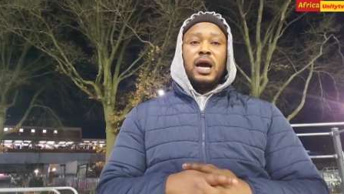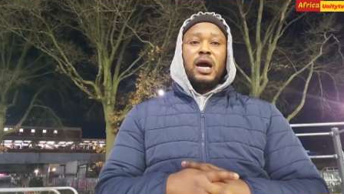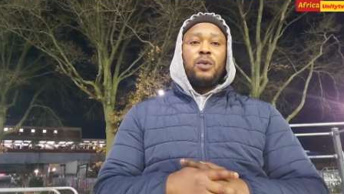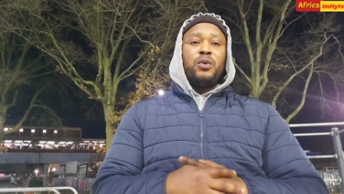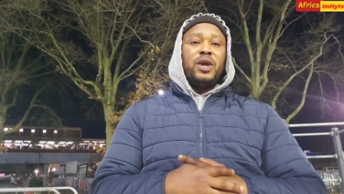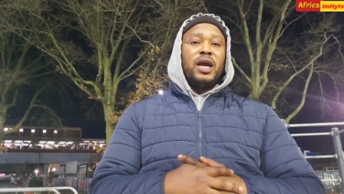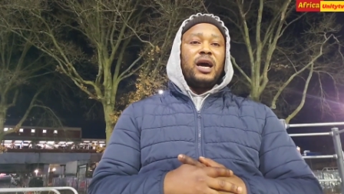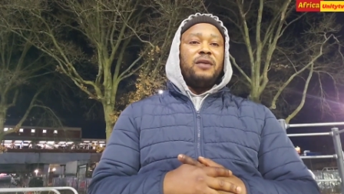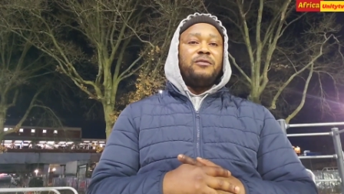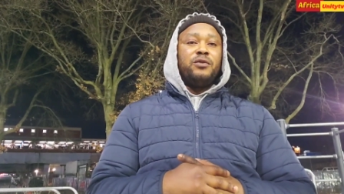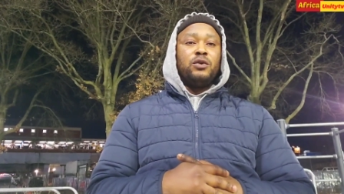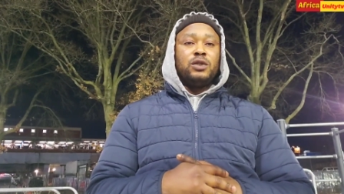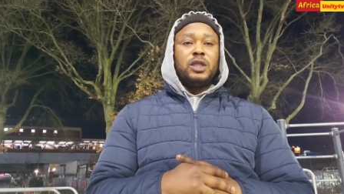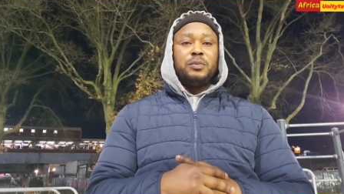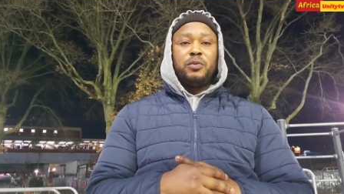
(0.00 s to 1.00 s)
and we have
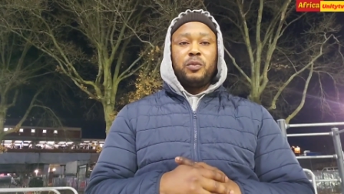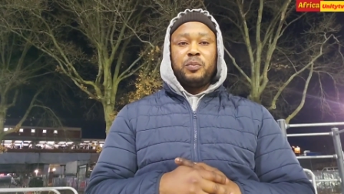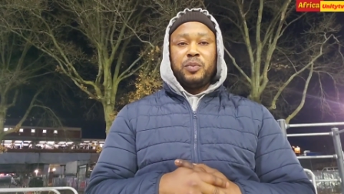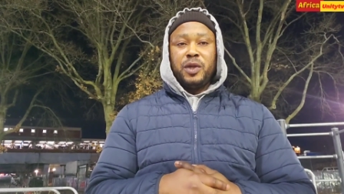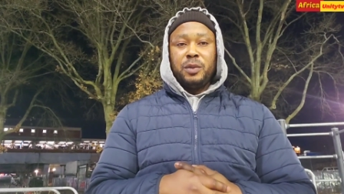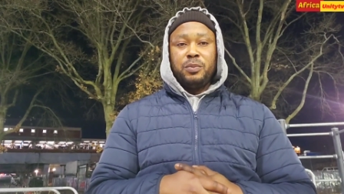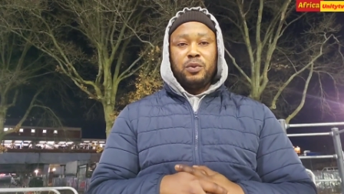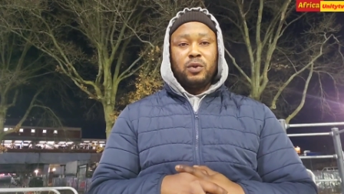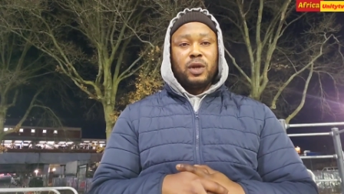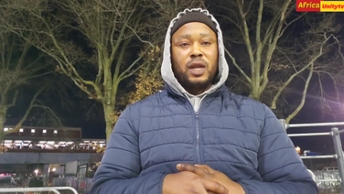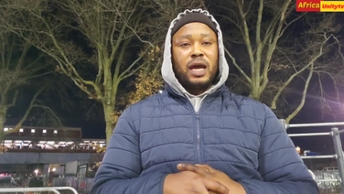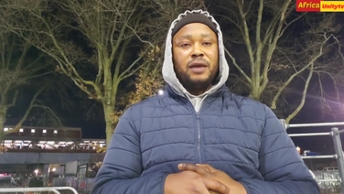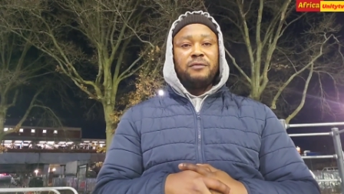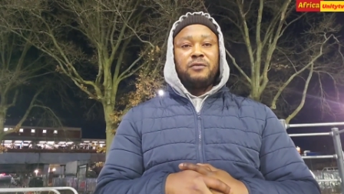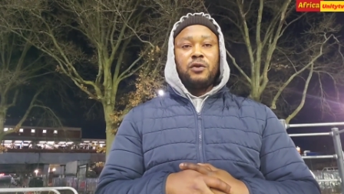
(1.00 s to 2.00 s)
multiple people
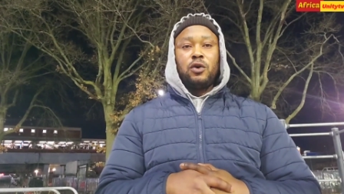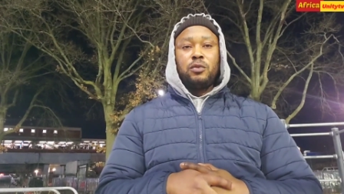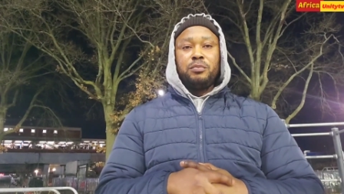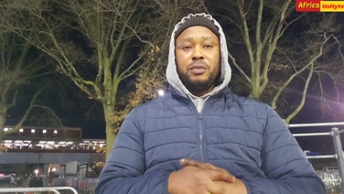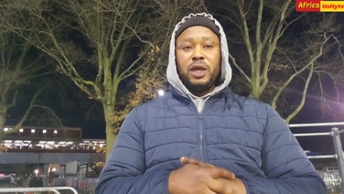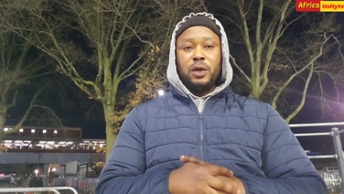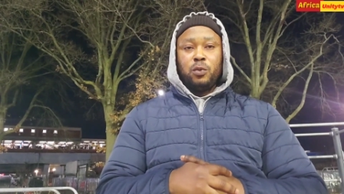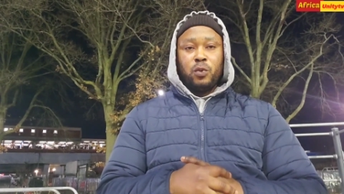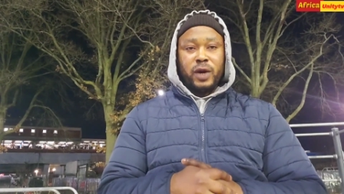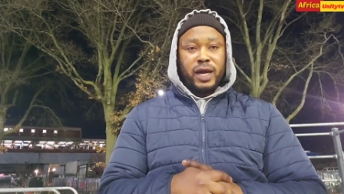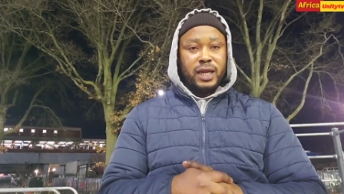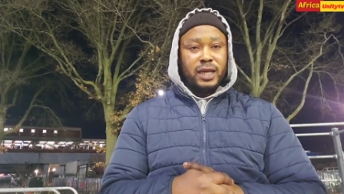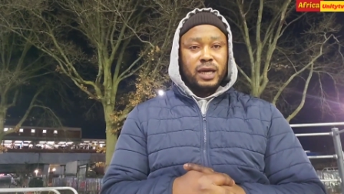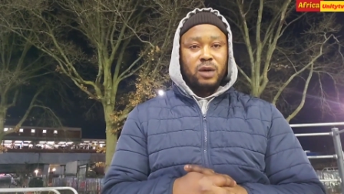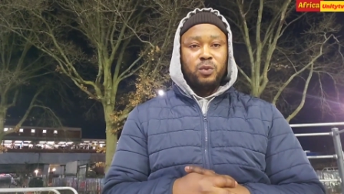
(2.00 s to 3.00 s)
like Floyd
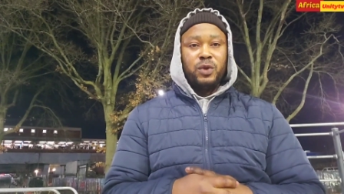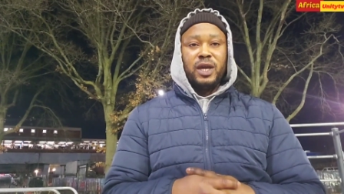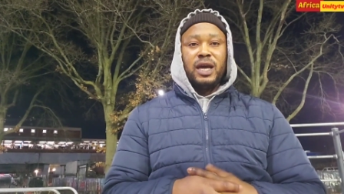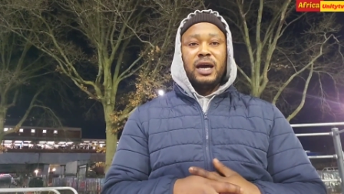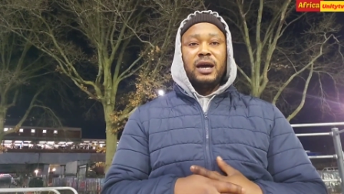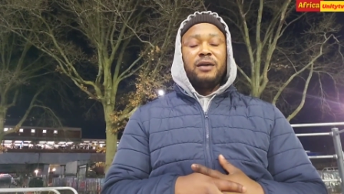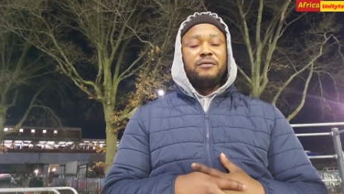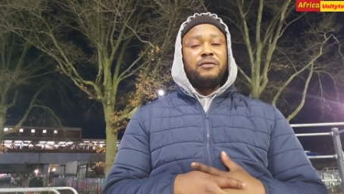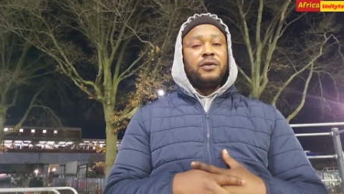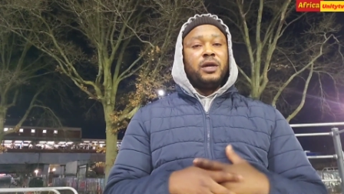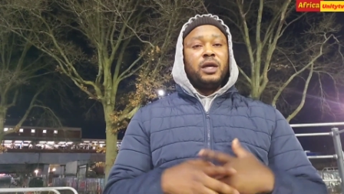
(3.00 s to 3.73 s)
Mayweather, we have